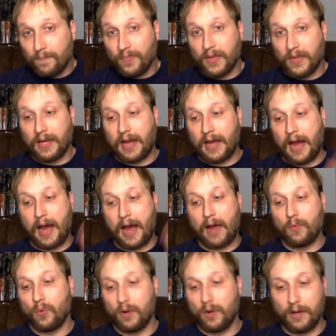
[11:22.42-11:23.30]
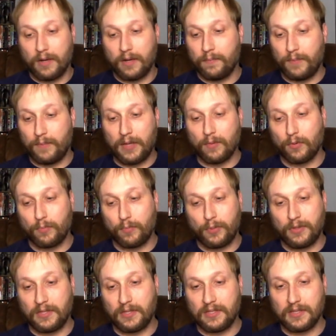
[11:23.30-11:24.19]
Like, I want to be able to
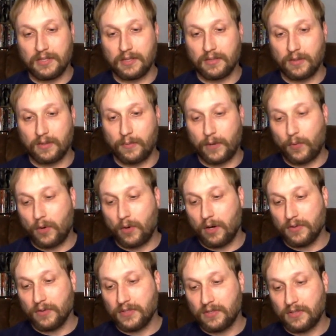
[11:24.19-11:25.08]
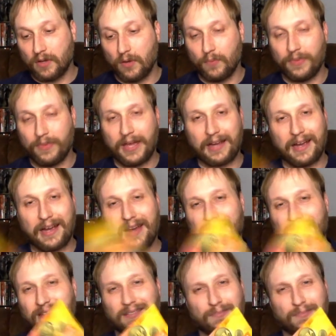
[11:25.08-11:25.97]
put these things on my wall. So that
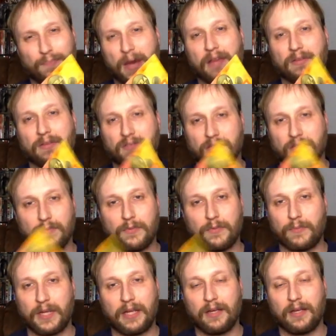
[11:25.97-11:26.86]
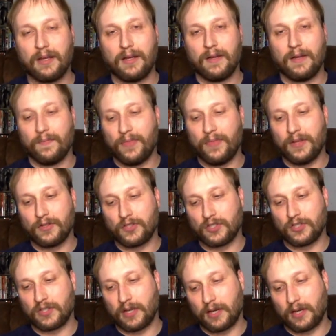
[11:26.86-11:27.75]
kind of is bothersome to me. There's
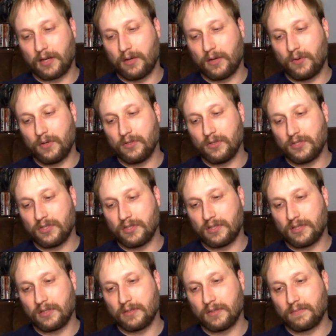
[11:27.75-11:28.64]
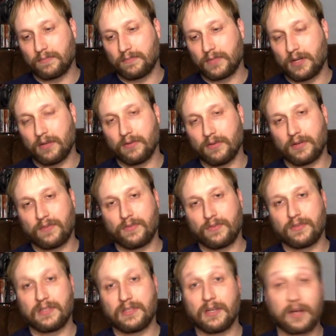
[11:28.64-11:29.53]
just like, oh, here's just a color
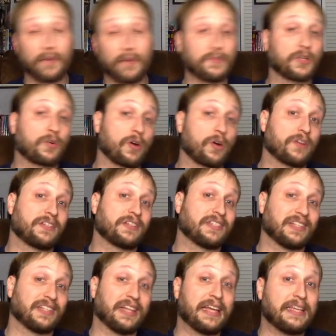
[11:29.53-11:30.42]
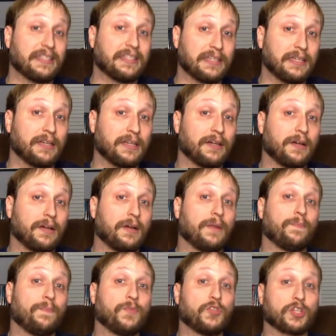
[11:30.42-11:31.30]
difference. It comes across as lazy,
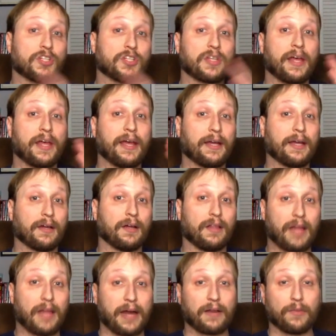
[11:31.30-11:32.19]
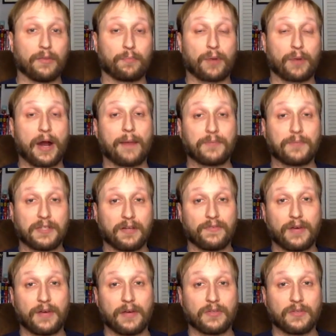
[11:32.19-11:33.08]
just like a lot of the prop
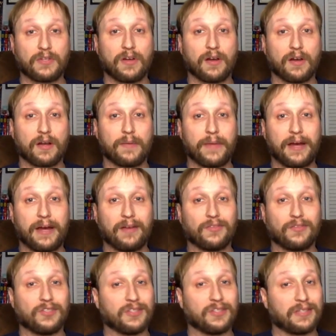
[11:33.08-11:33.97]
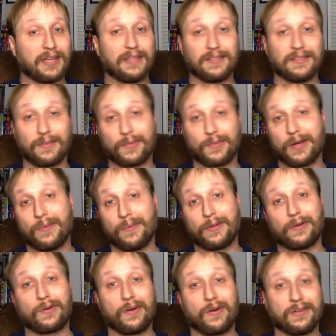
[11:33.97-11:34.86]
stuff I was talking about just ends up coming
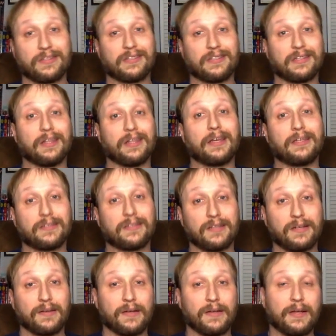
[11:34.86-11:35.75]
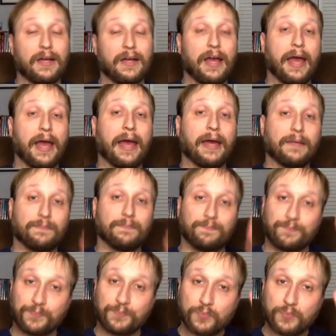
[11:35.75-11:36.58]
across as lazy. And